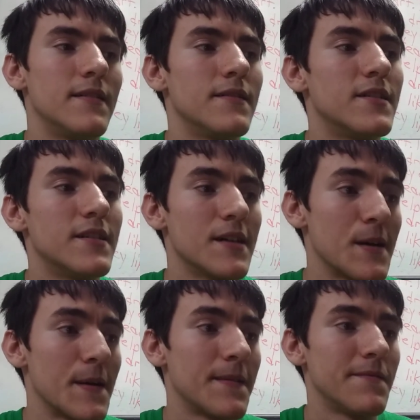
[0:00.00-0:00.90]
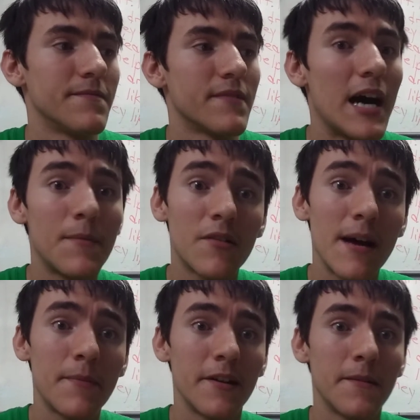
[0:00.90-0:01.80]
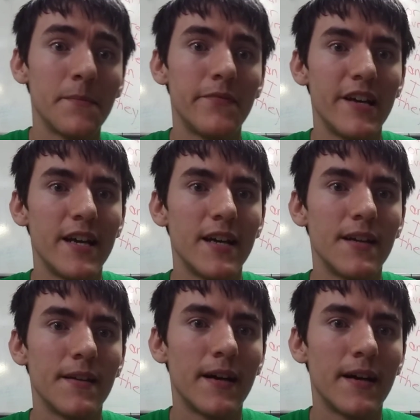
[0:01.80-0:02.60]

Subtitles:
I'm going to wrap it up, and